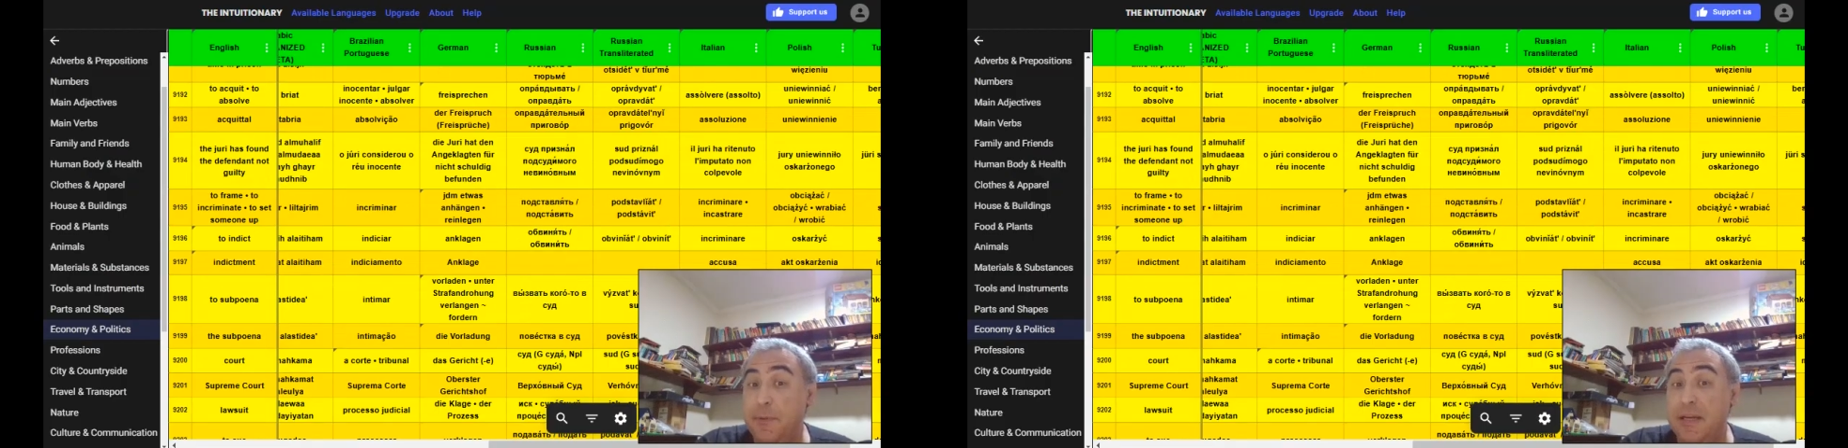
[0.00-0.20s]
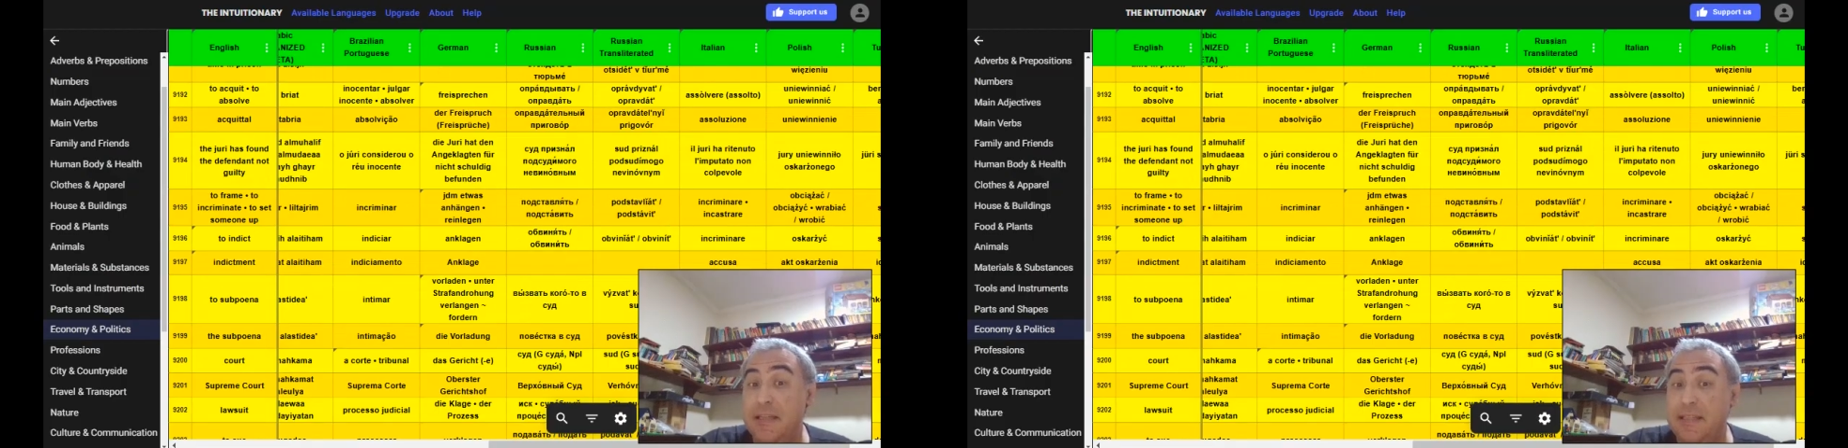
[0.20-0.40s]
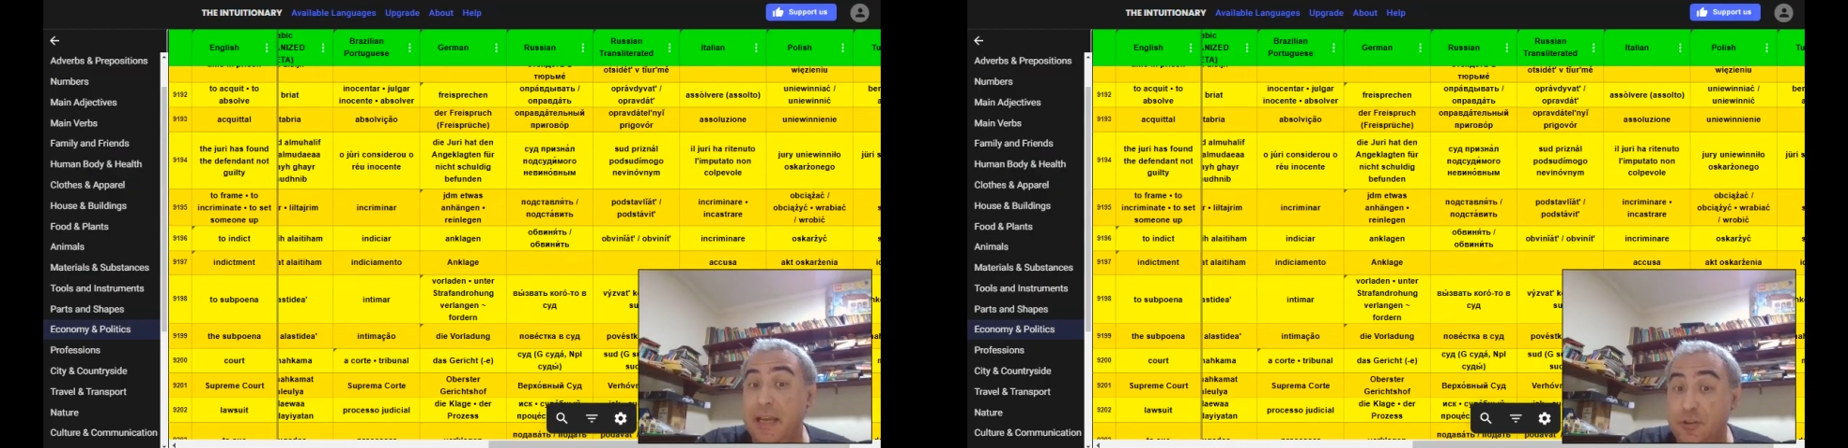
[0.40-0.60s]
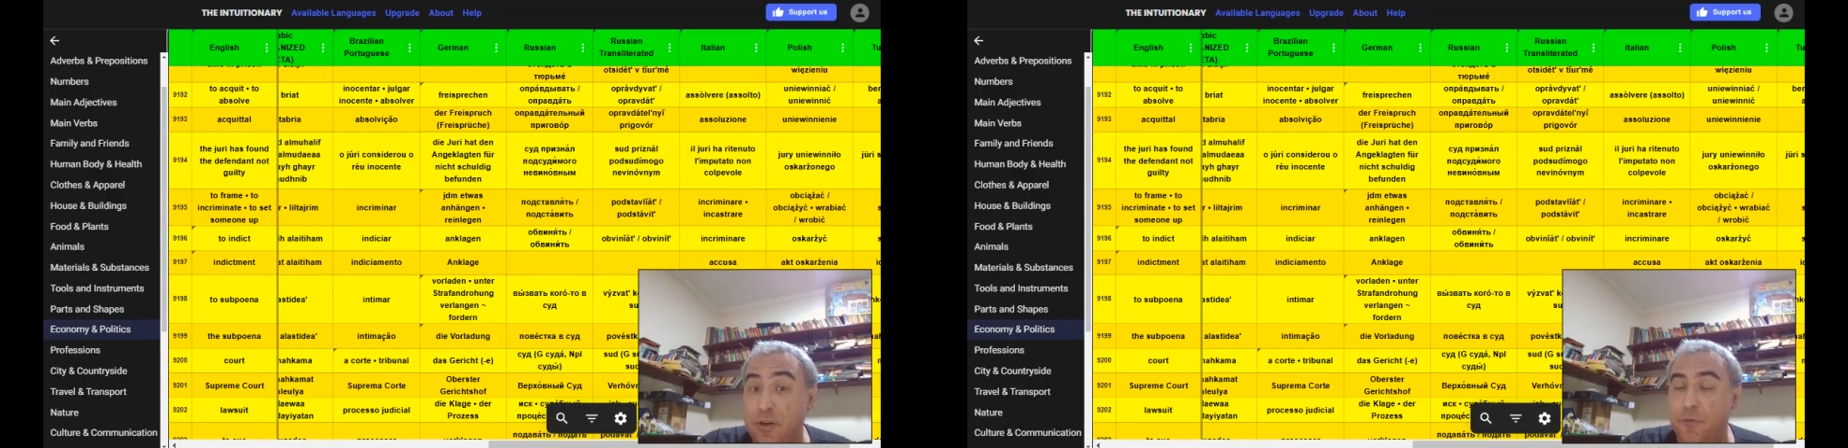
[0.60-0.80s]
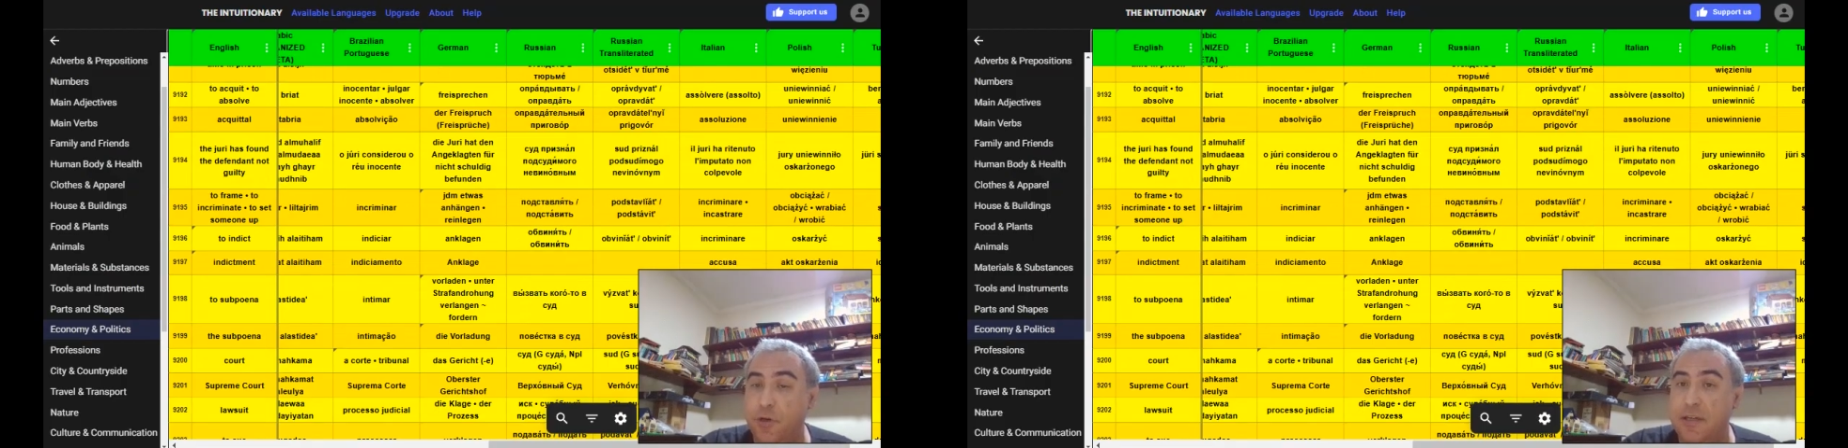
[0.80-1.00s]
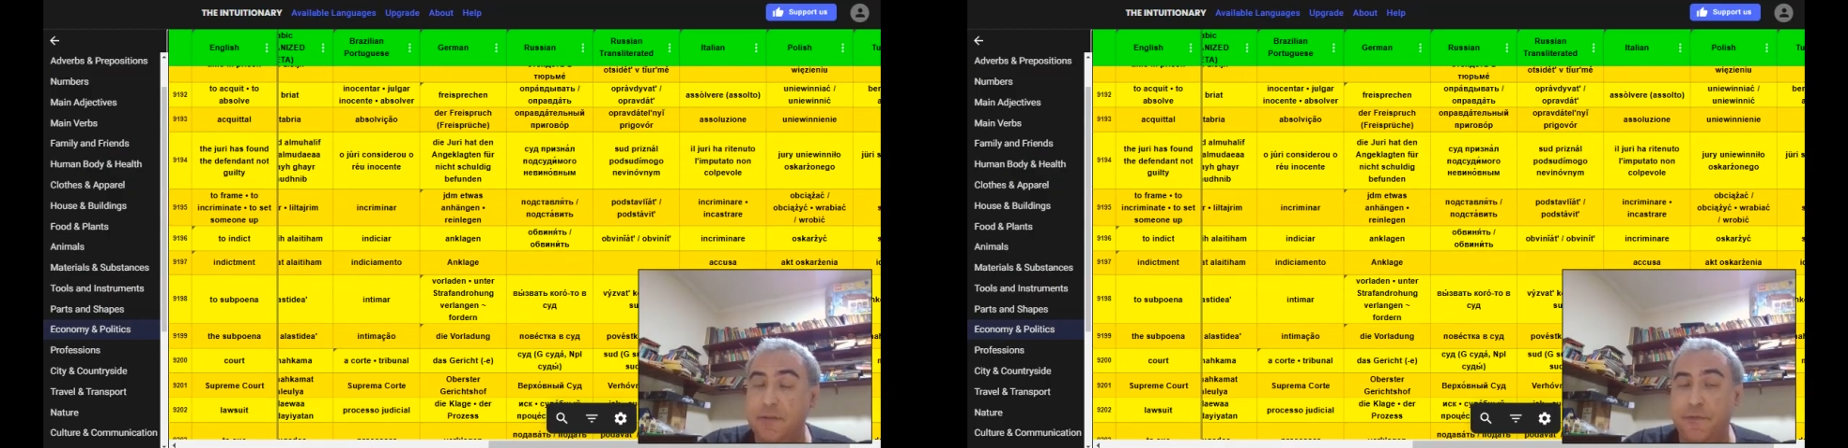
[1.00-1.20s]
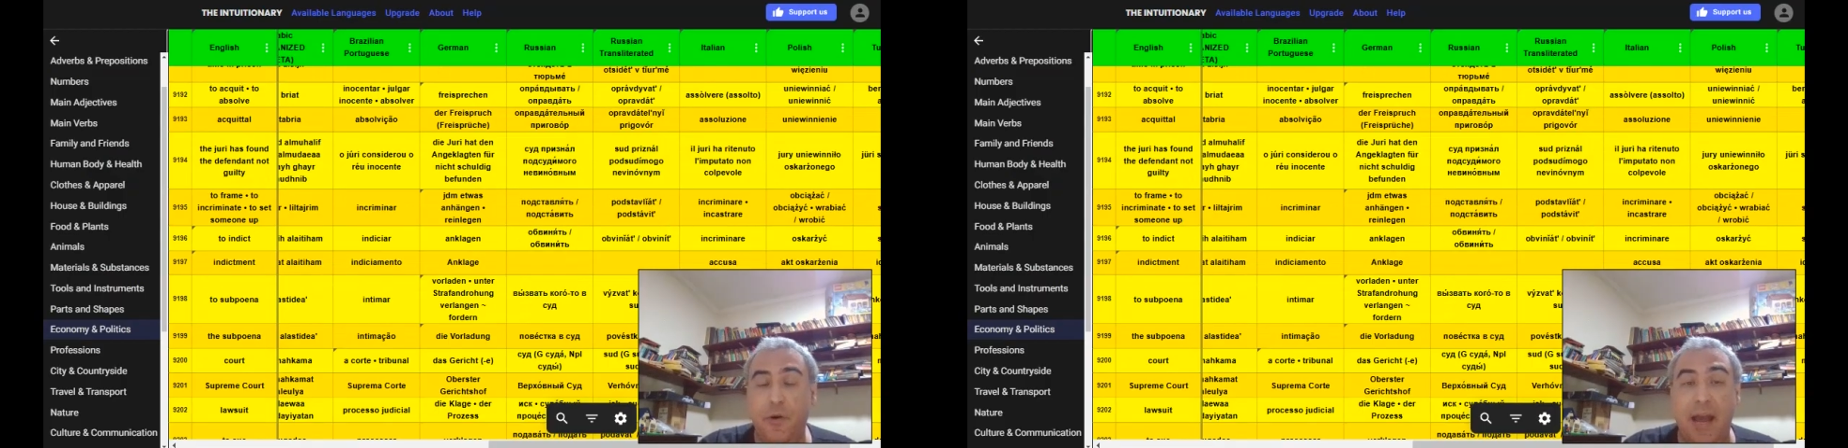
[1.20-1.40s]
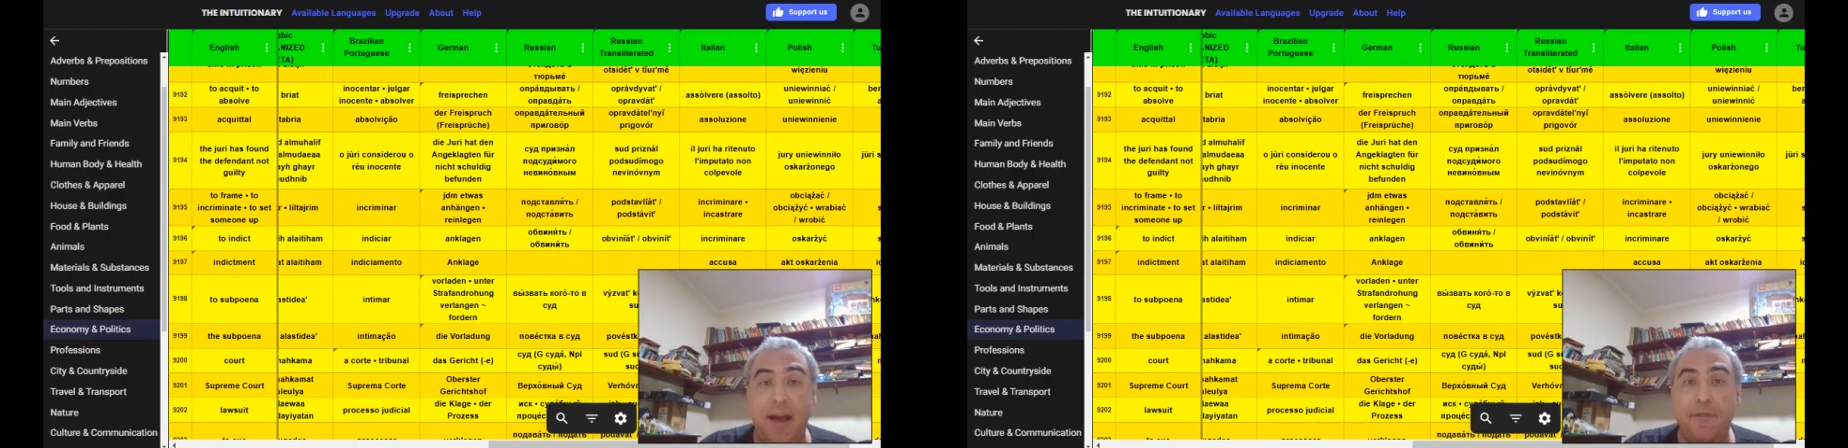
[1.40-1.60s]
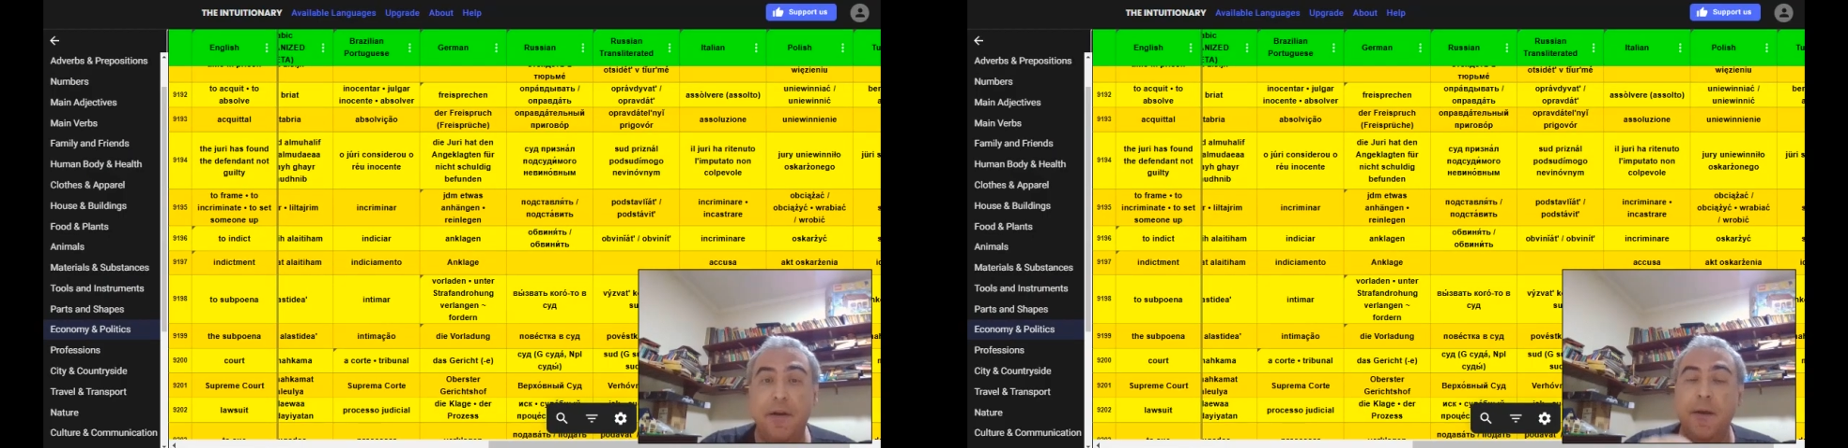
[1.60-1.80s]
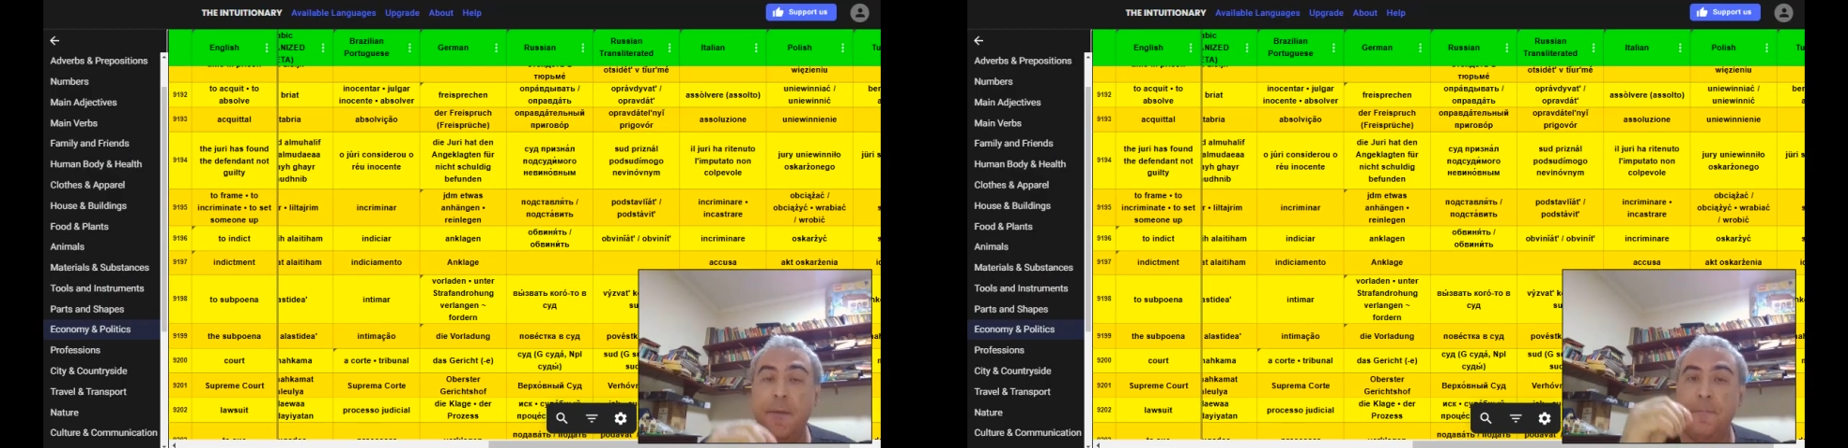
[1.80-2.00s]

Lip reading: pronunciation of words if you have